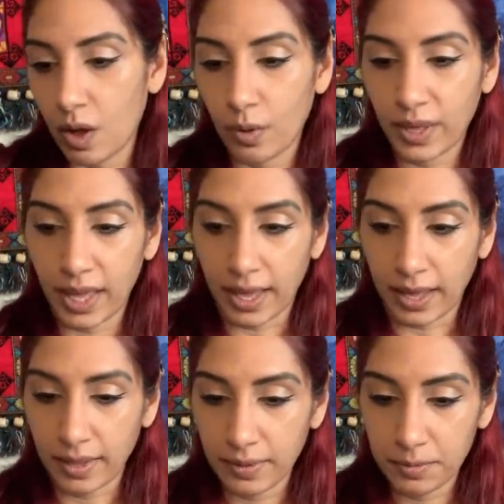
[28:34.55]

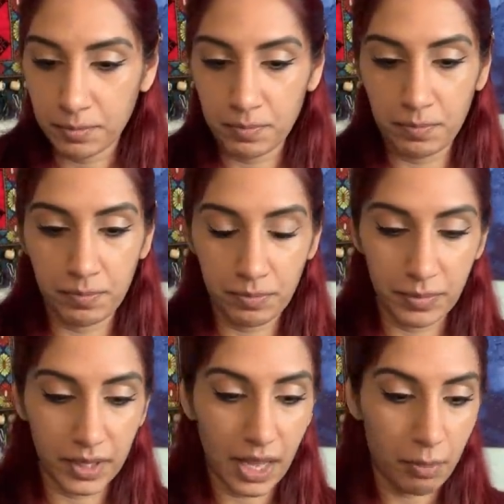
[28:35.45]
Okay,
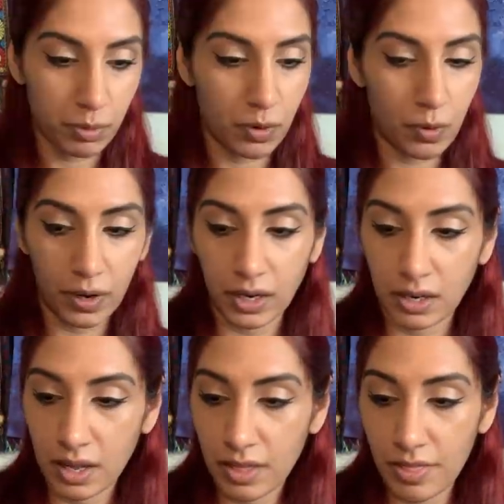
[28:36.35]

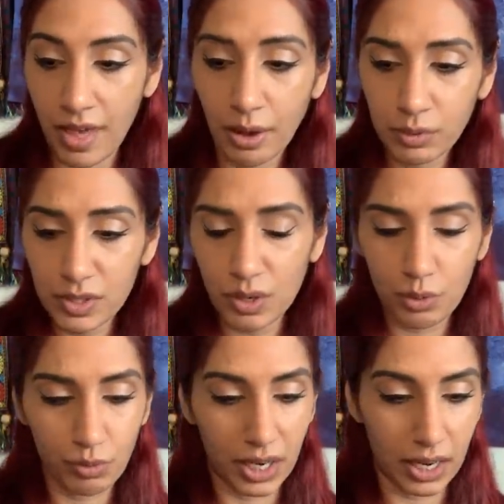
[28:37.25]
Capricorn, that was your
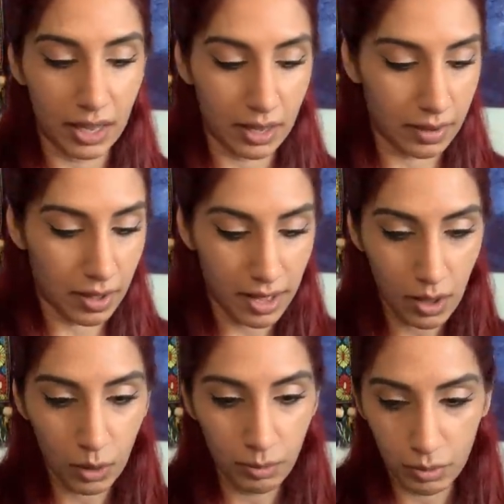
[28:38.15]
reading. I
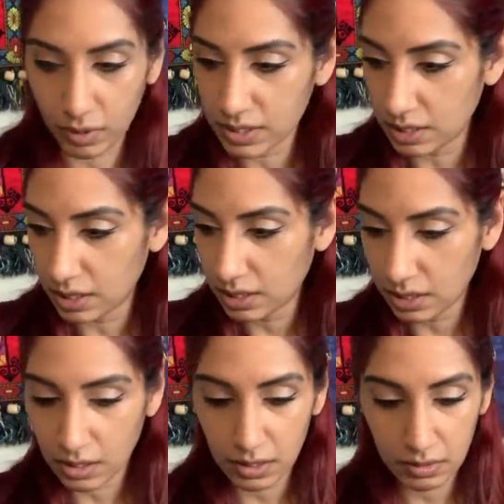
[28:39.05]
hope it
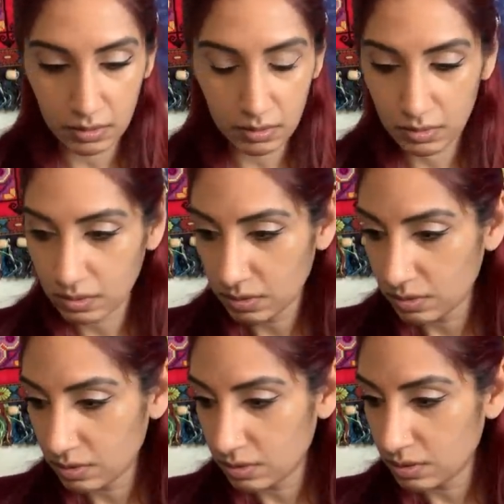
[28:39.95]
resonated.
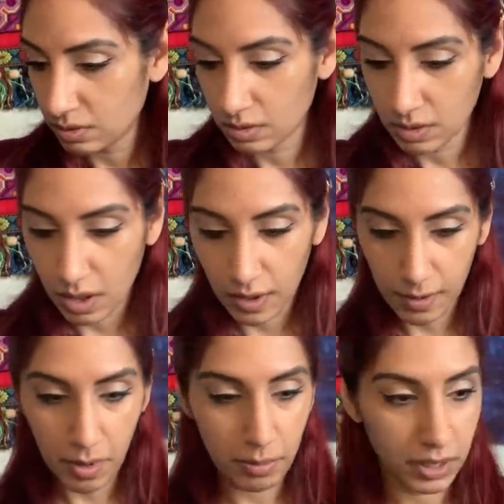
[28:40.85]

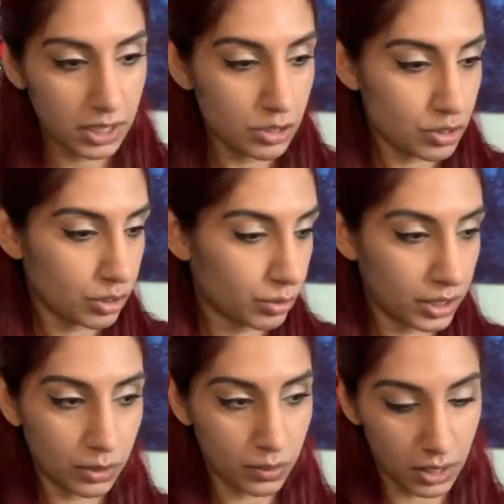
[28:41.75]
I'm going to do
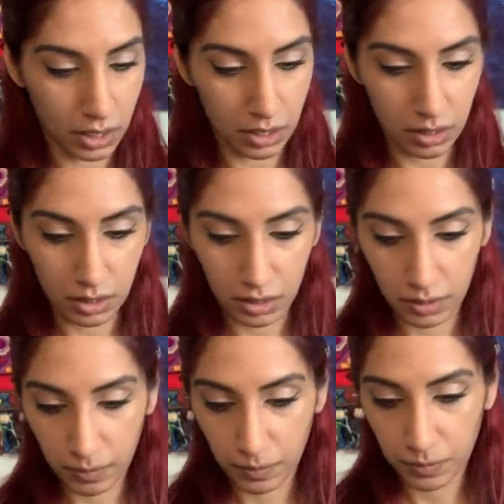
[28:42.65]
your
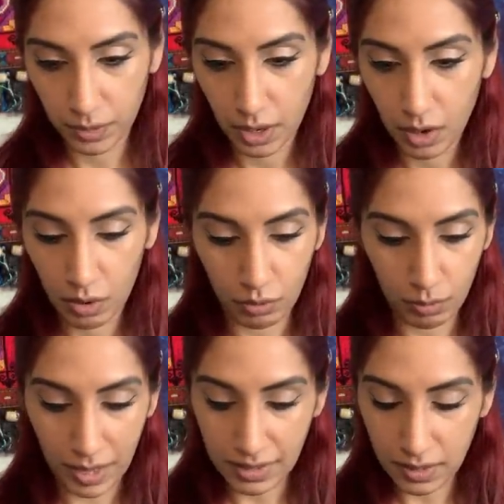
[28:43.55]

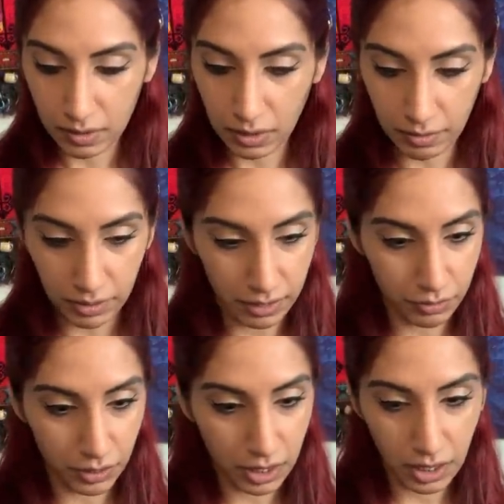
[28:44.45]
romantic love
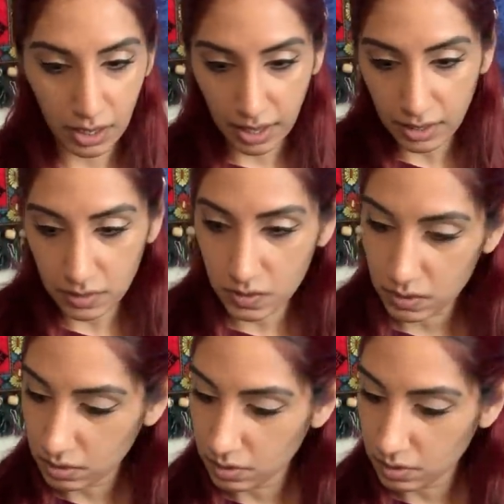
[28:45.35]
life reading next.